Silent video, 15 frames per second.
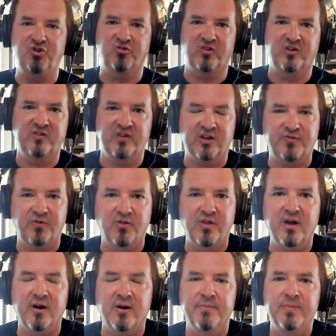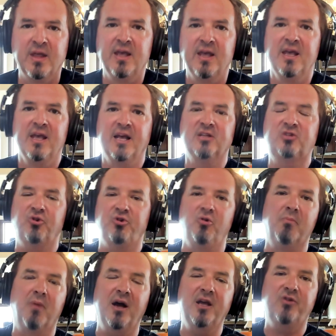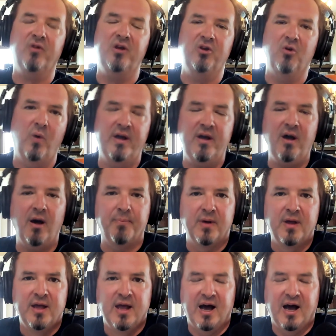You're successful there. And so you migrate your way up.